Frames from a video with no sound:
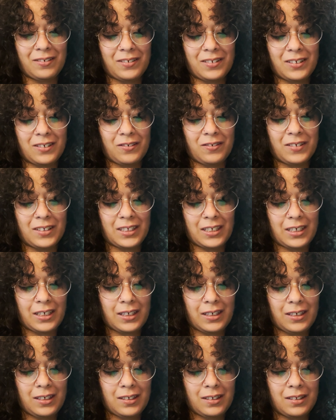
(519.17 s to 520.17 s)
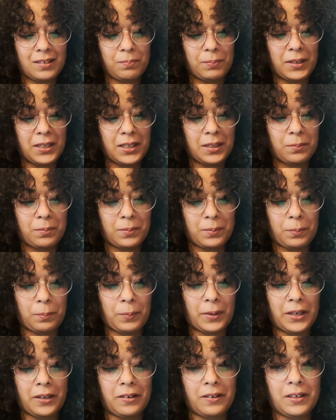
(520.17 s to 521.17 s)
also it's like I need to make
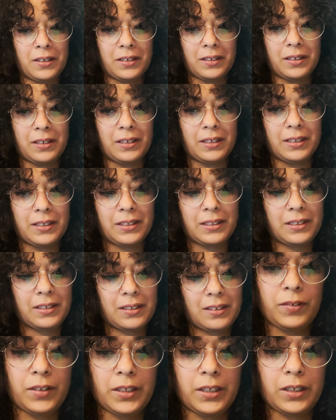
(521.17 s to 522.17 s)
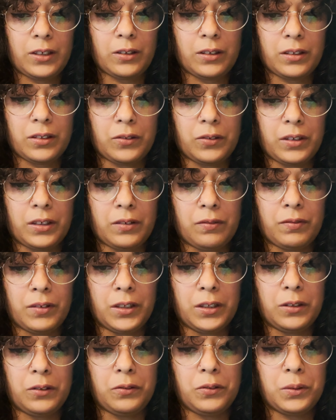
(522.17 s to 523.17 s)
him marionettes. I feel like also
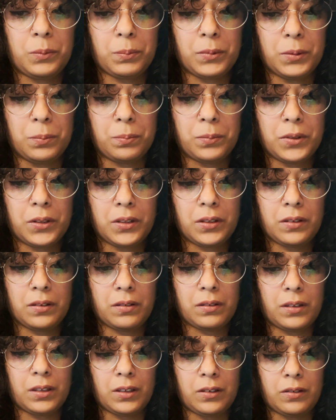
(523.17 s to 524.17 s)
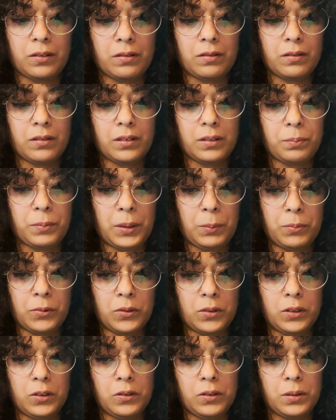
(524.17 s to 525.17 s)
covering Goosebumps. I know how
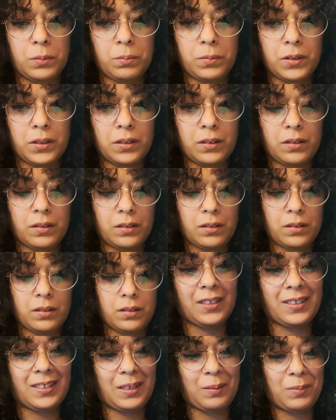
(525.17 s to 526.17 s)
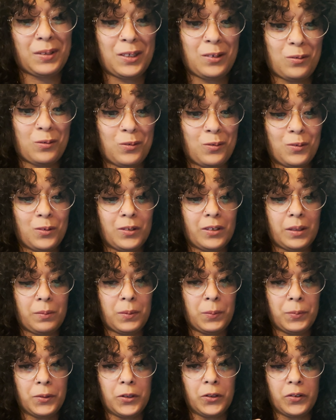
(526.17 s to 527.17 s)
people do it, but since I'm a little older, I
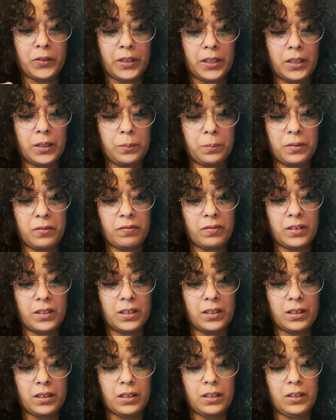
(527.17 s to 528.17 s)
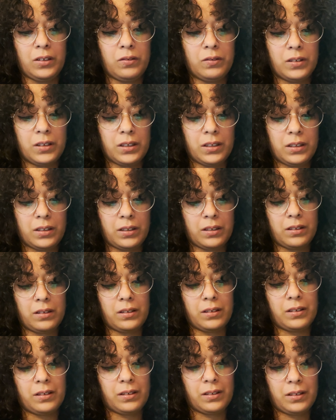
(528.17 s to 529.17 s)
remember growing up, if like
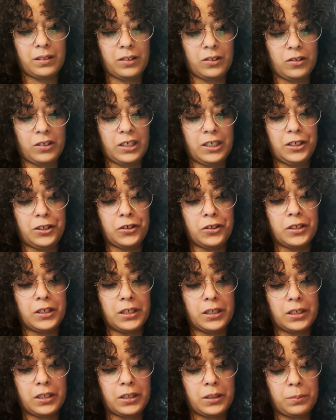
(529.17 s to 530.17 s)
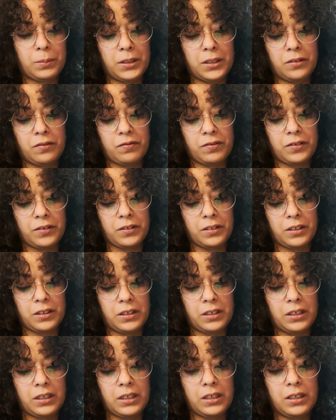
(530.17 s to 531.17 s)
your teacher didn't come in for the
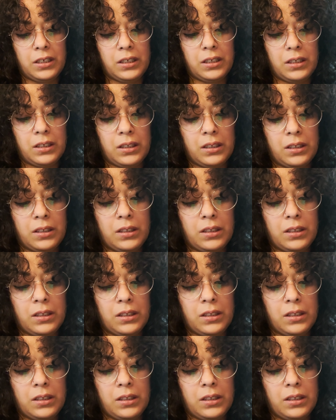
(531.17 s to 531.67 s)
day,